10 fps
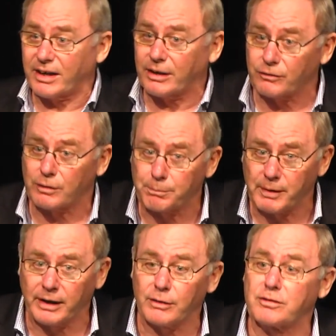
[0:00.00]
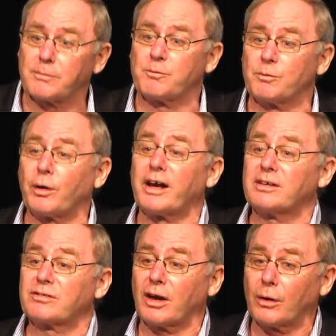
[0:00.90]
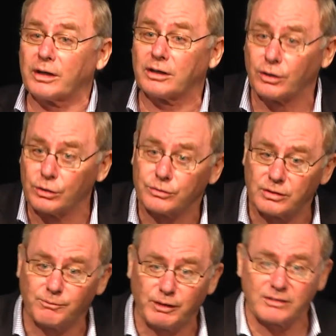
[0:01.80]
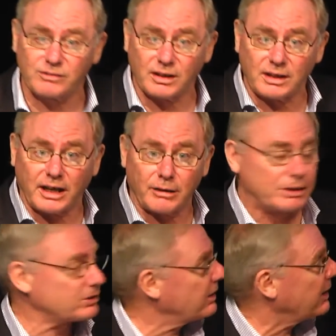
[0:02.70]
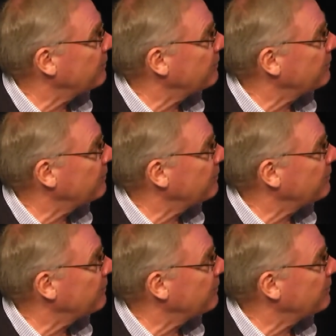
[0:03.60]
How's the raise going? Who's investing? How much are they